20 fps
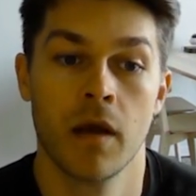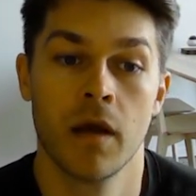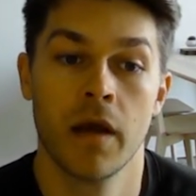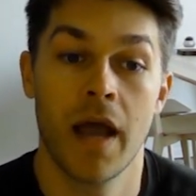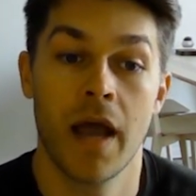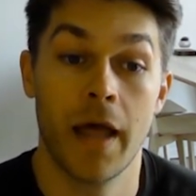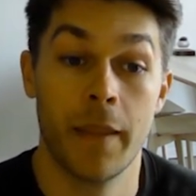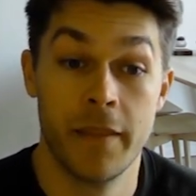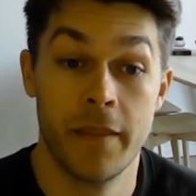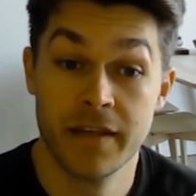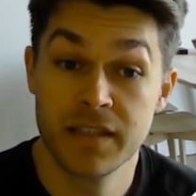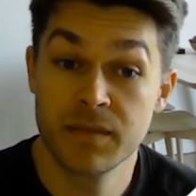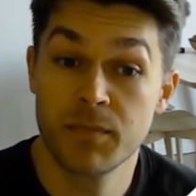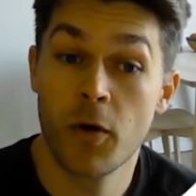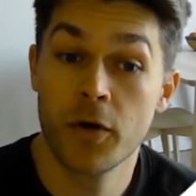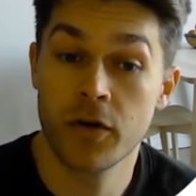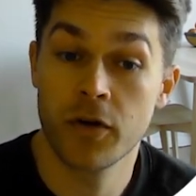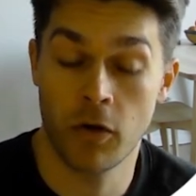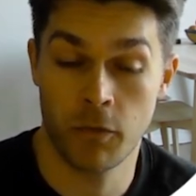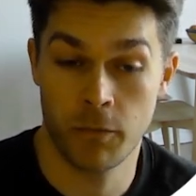At this
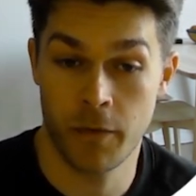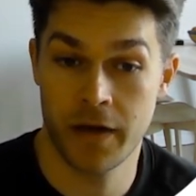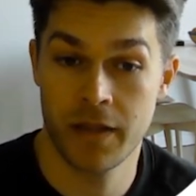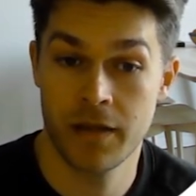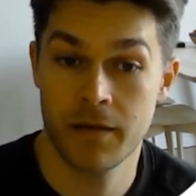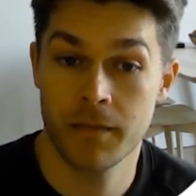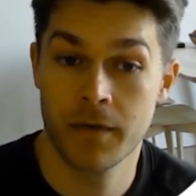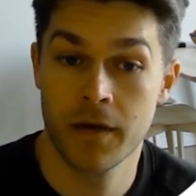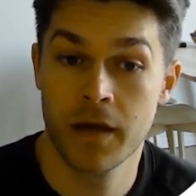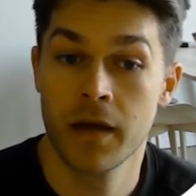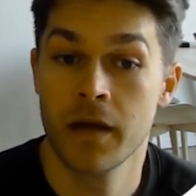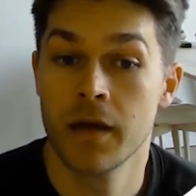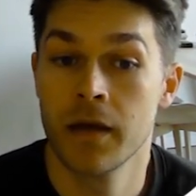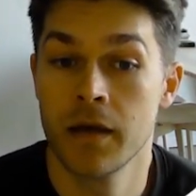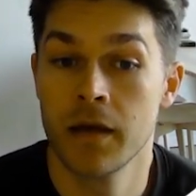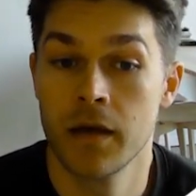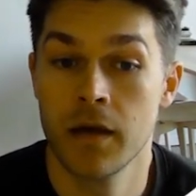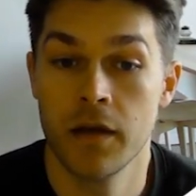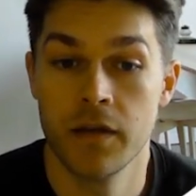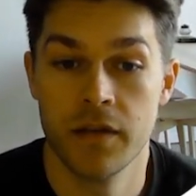point already,
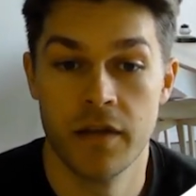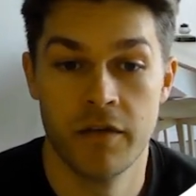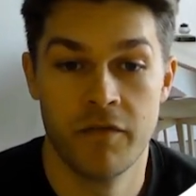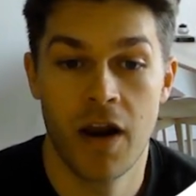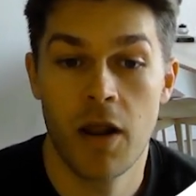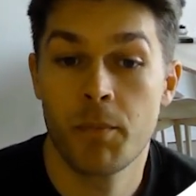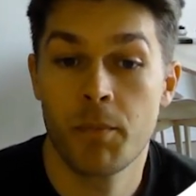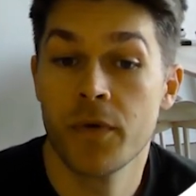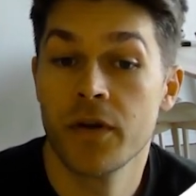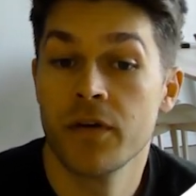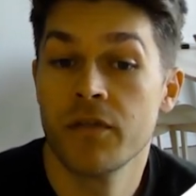development